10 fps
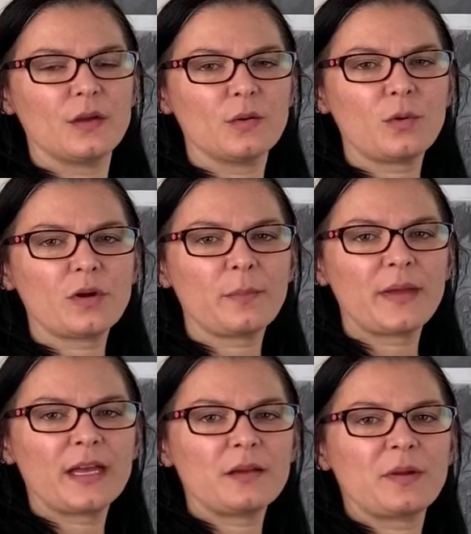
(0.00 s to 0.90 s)

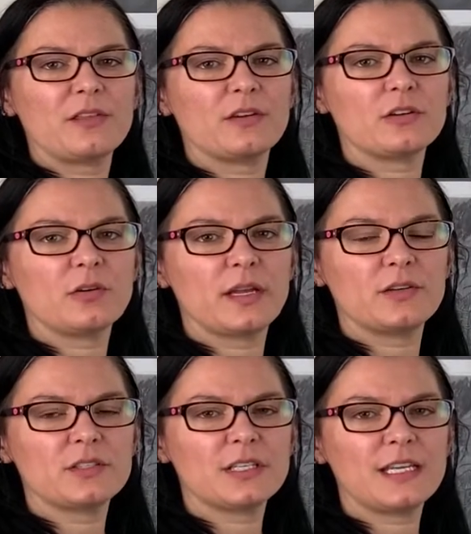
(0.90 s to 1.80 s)
Welcome back, my third
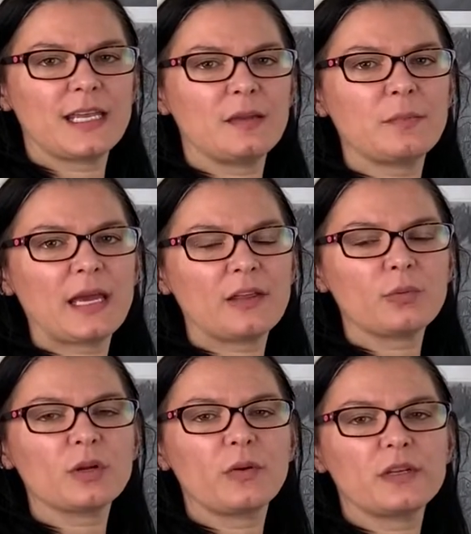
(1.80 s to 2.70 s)
graders. Today in
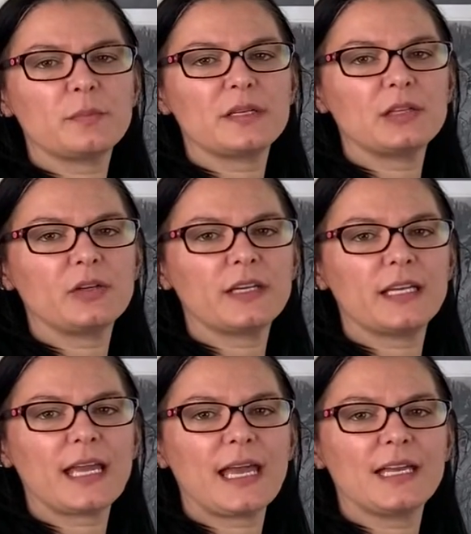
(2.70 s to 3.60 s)
math, we're going to be
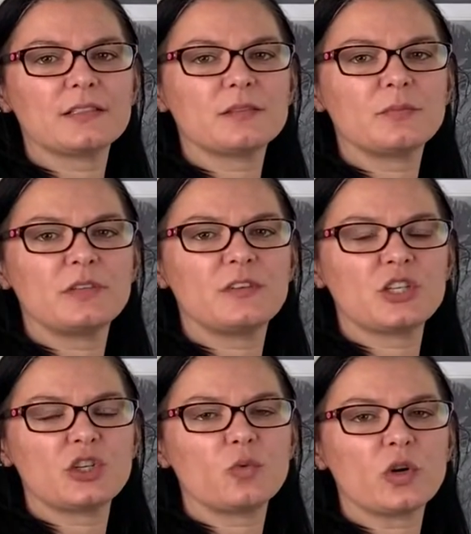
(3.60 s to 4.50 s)
looking at some
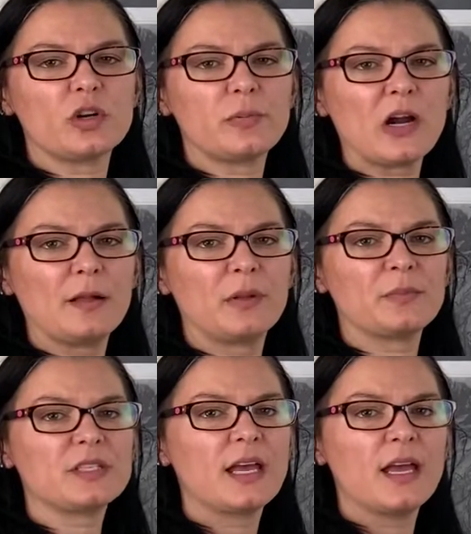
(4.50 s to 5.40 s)
division word
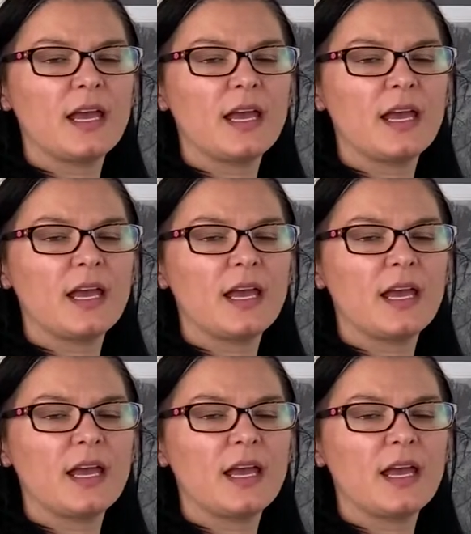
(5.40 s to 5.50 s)
problems.